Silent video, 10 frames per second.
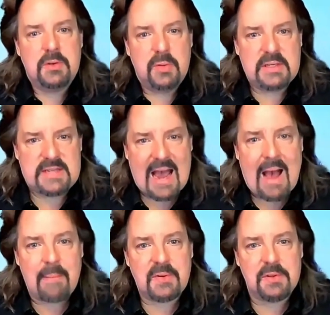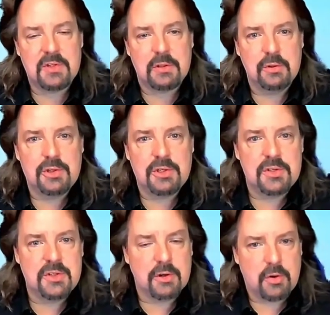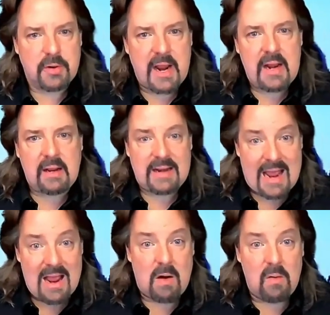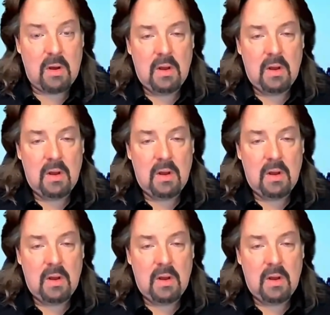to adapt the solutions you're creating now